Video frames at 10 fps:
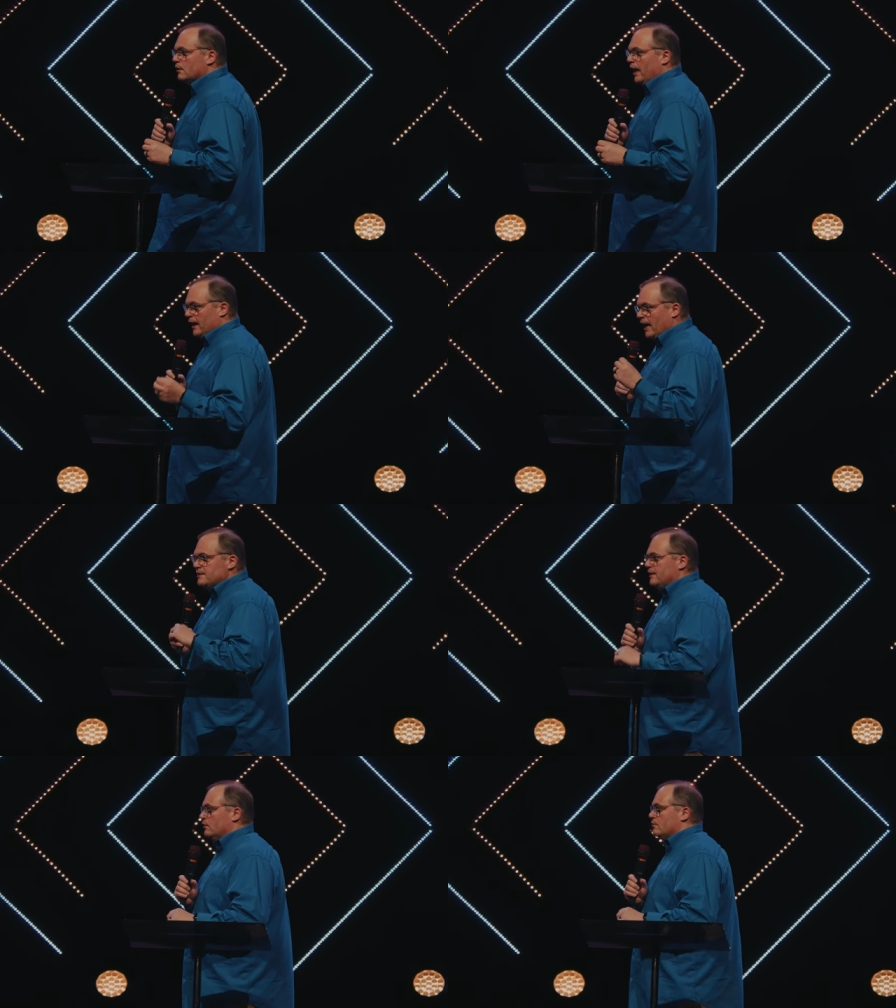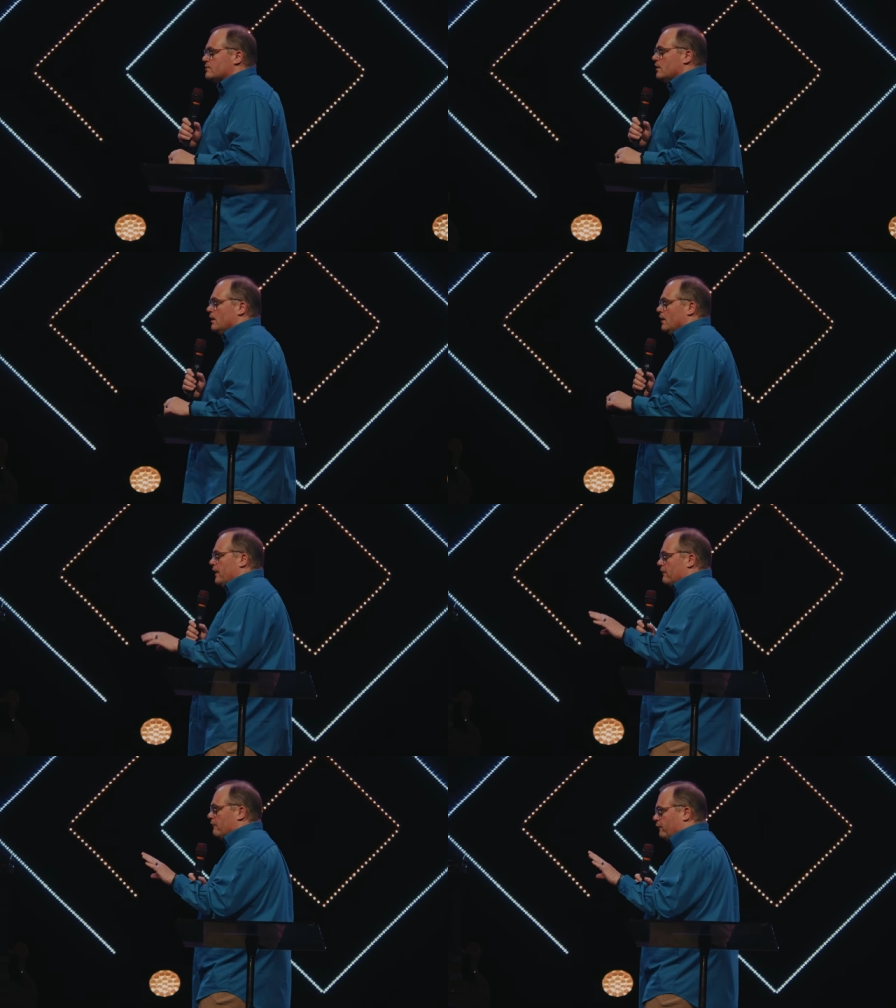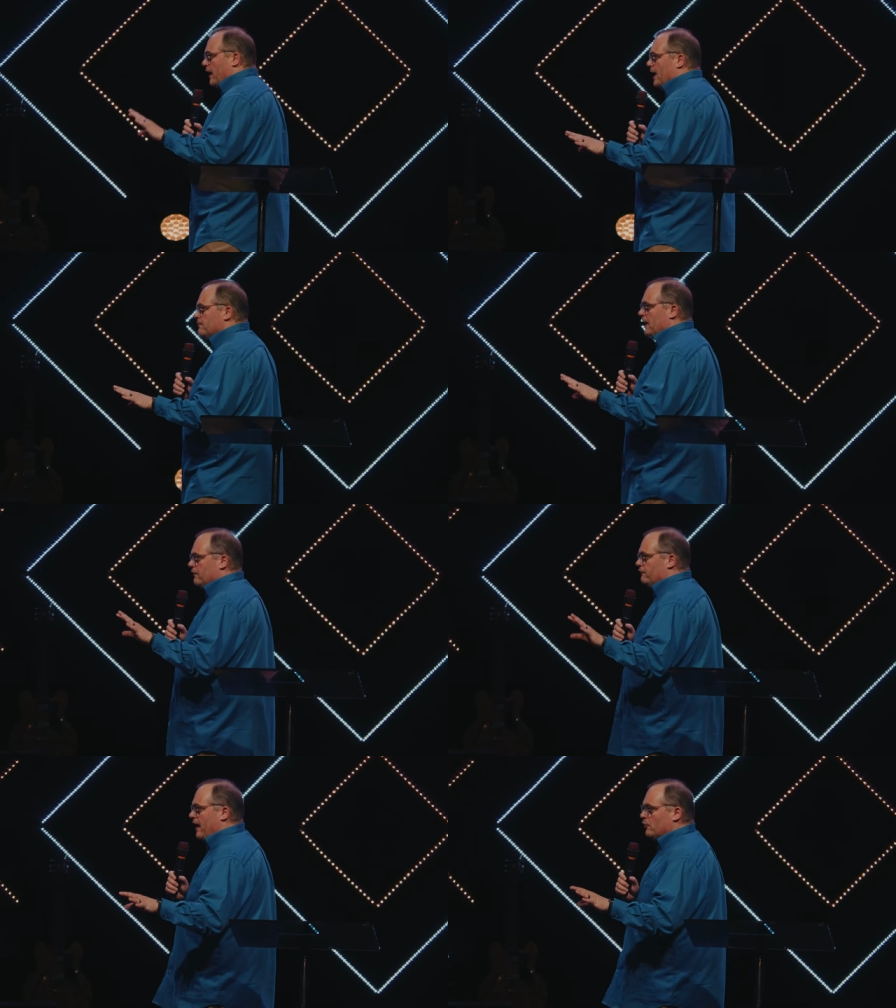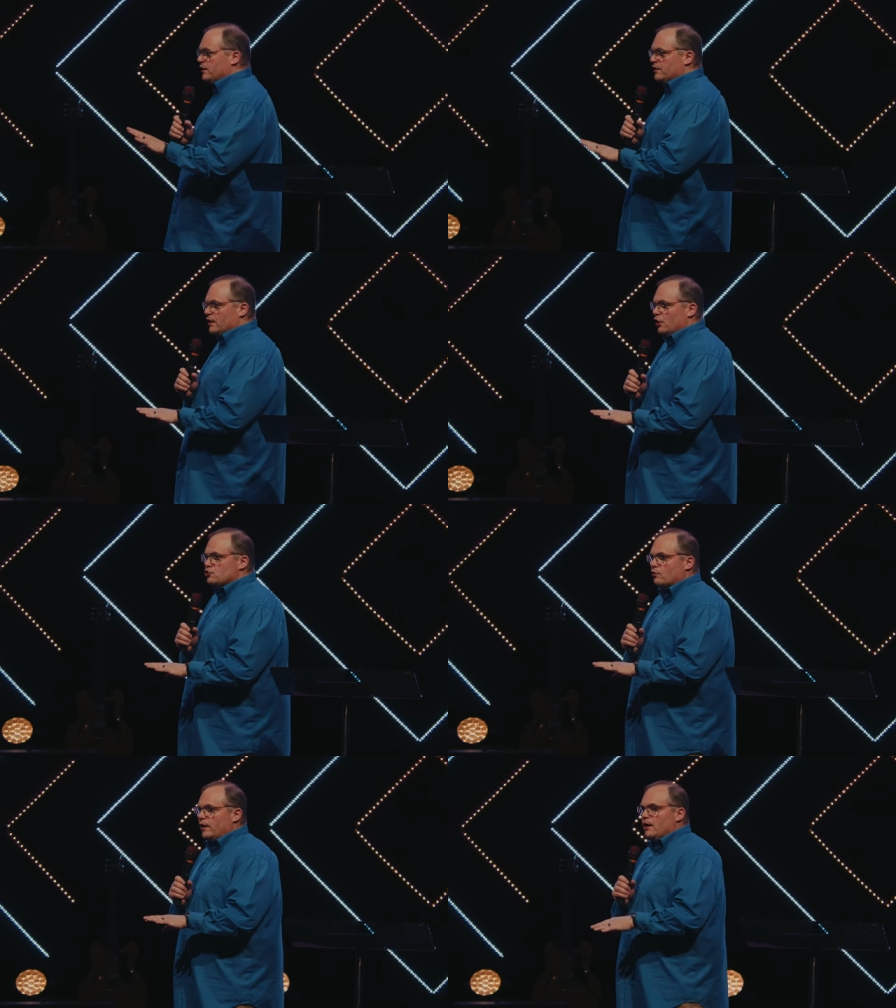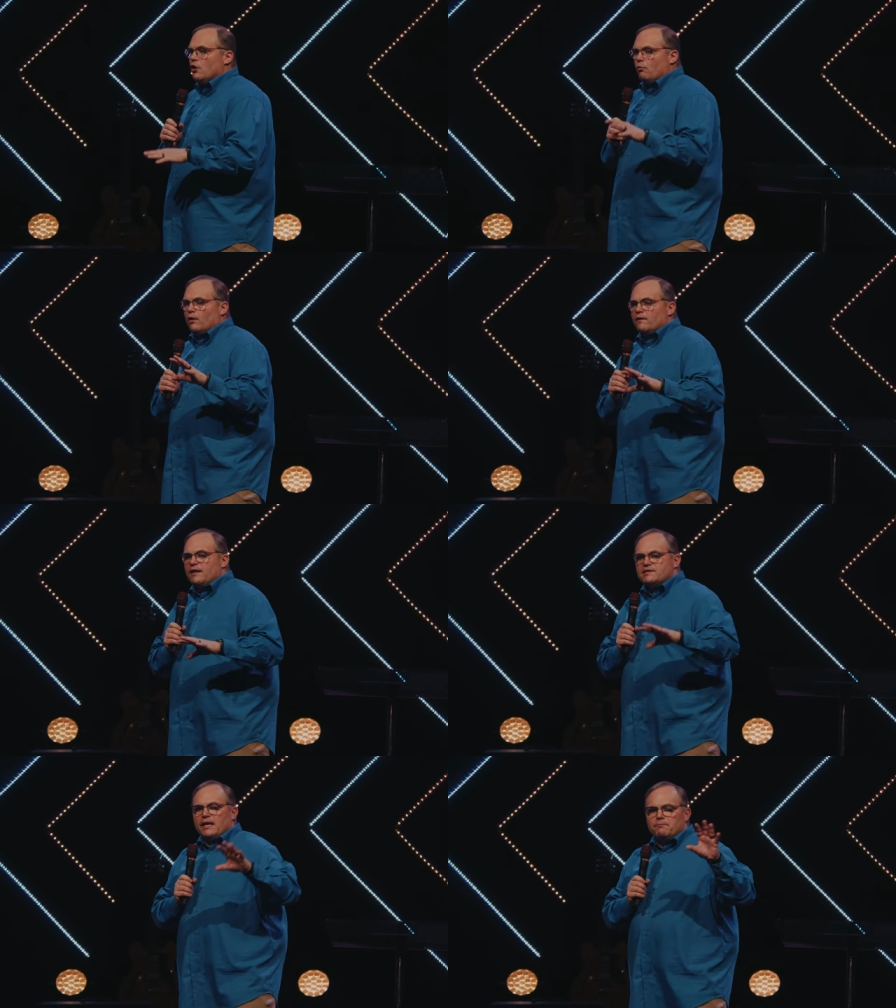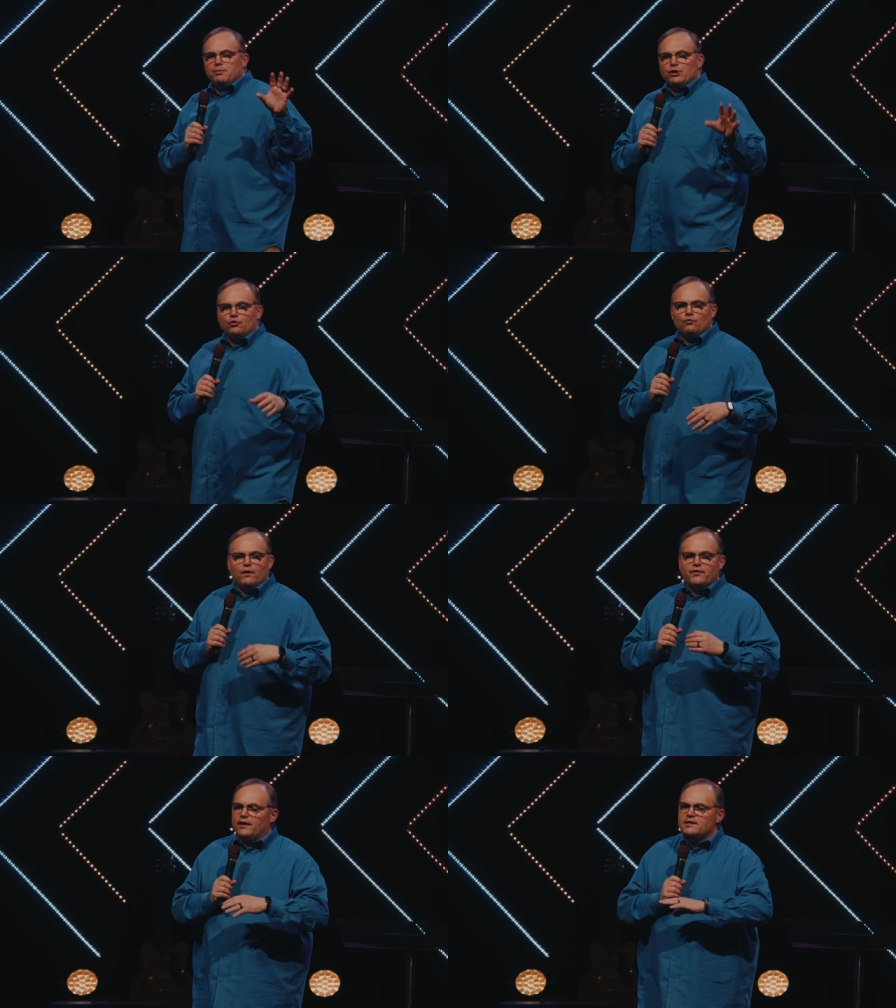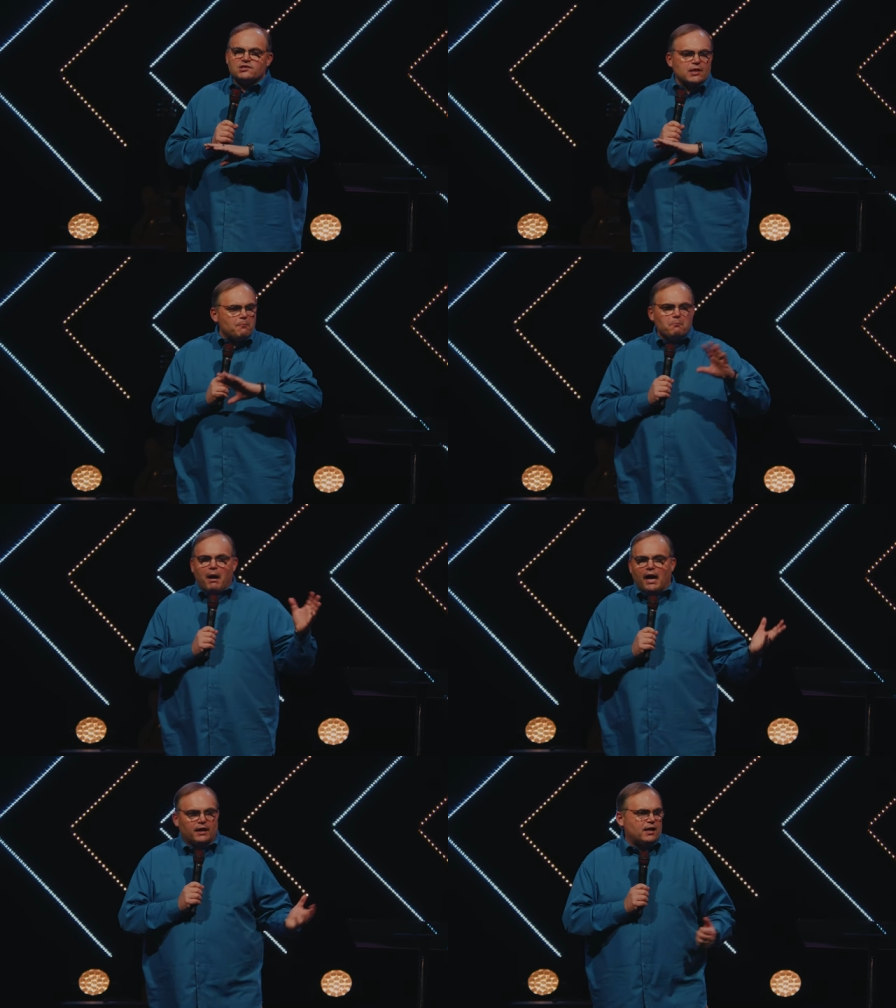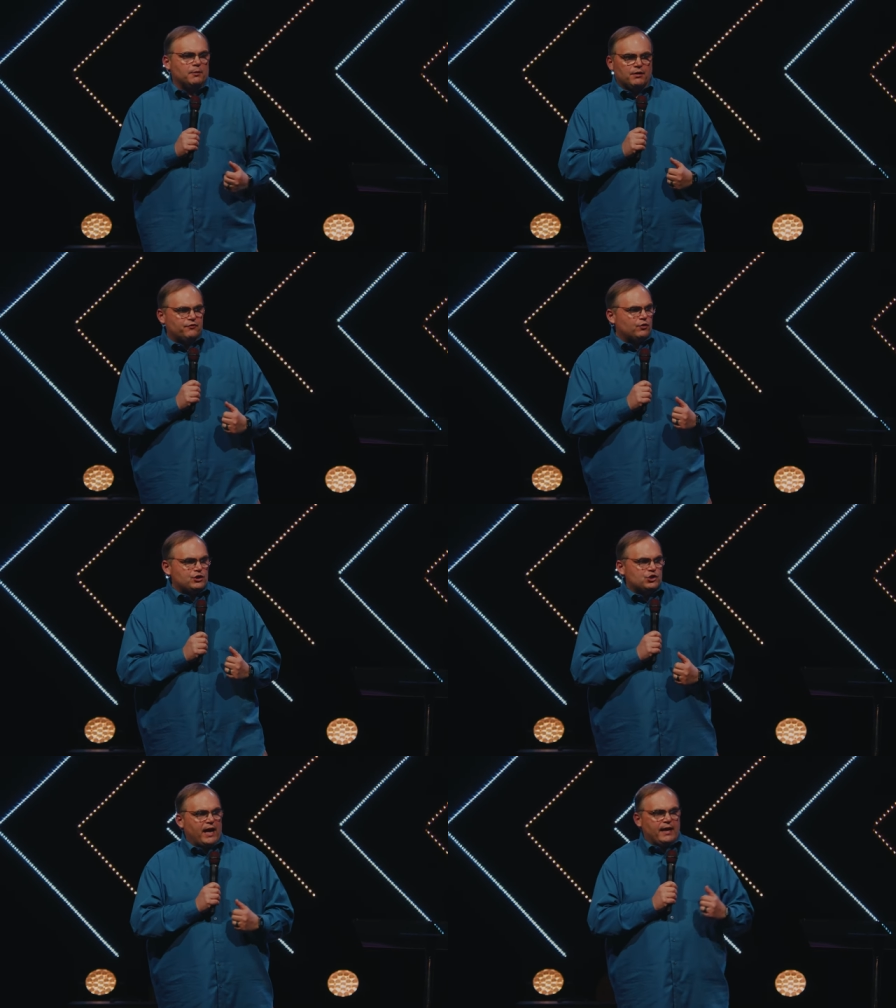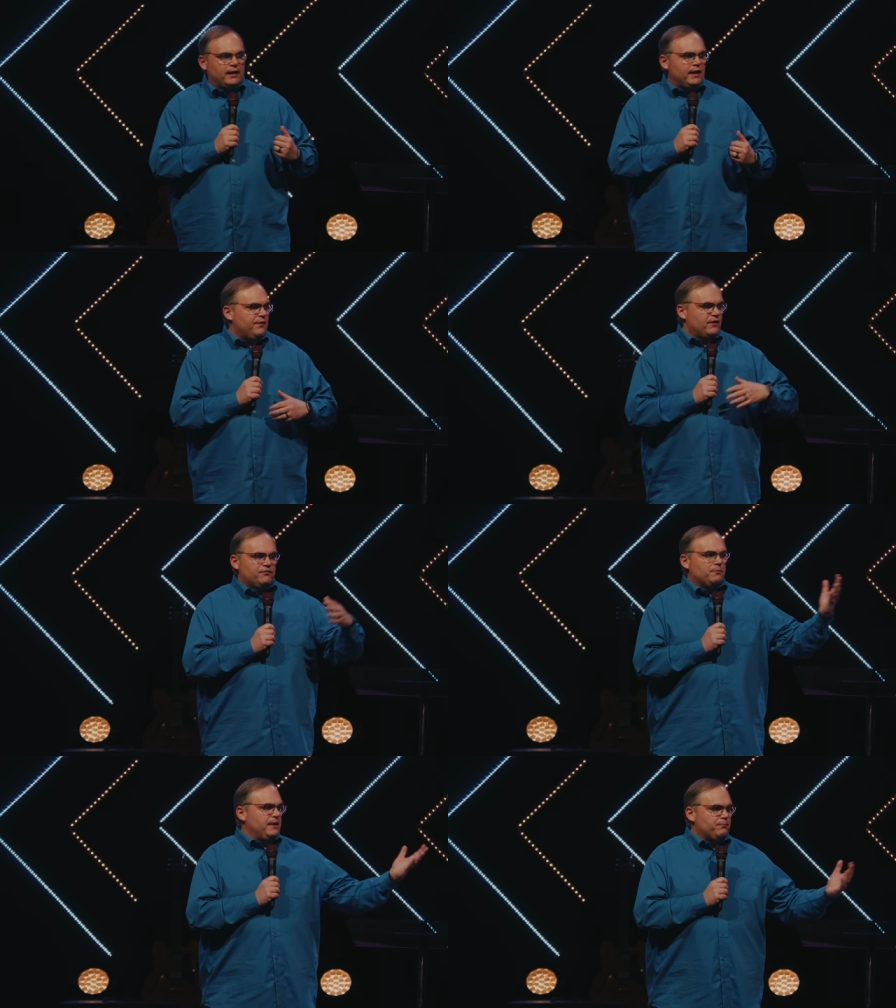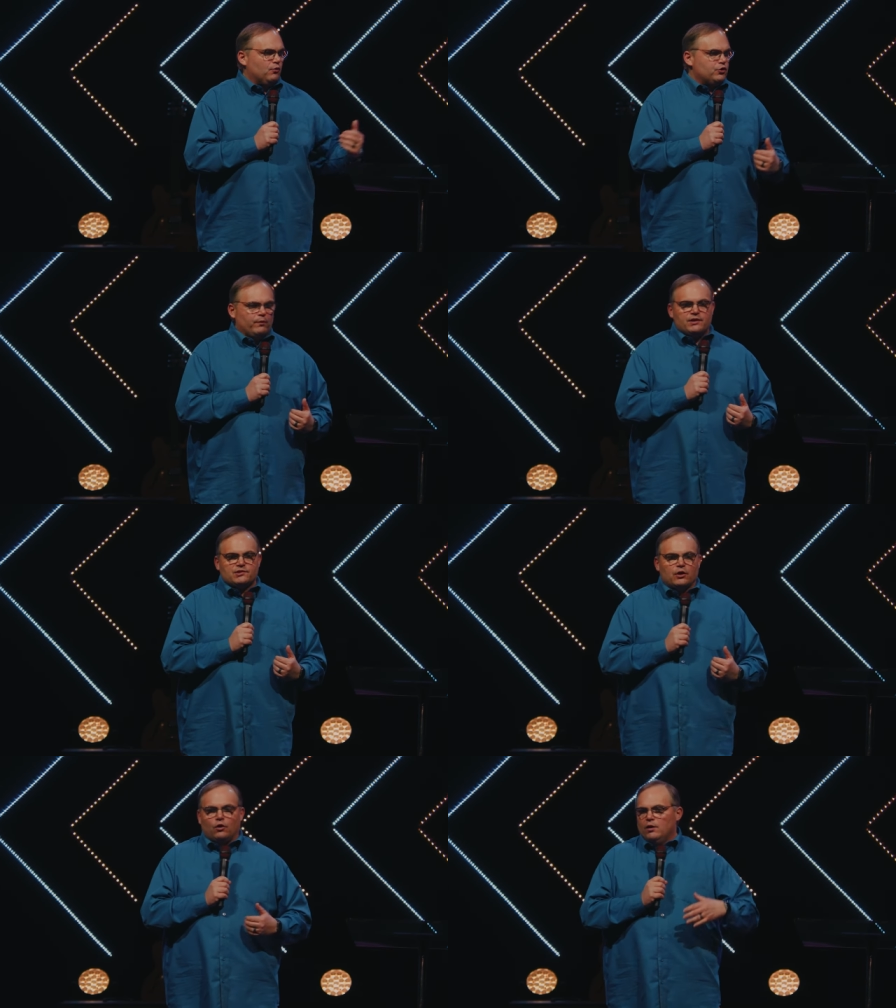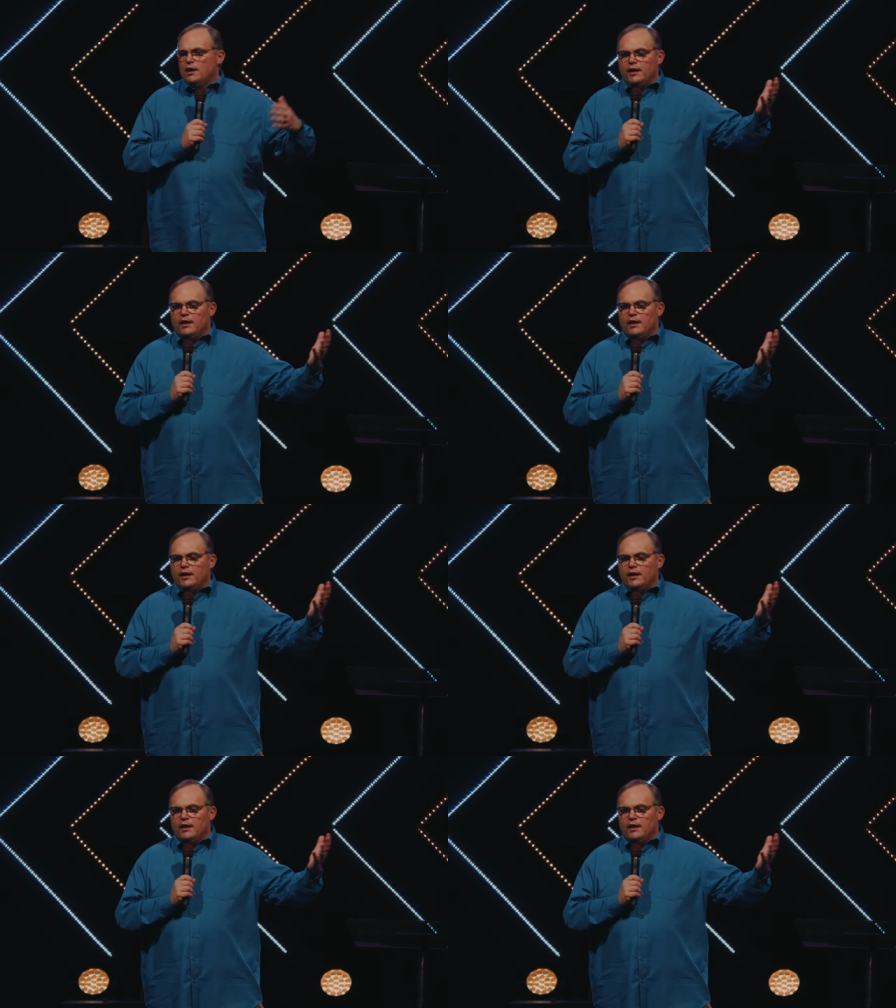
and ideals that framed and founded the country were at least imbued with some modicum of Christianity, even if the people doing so,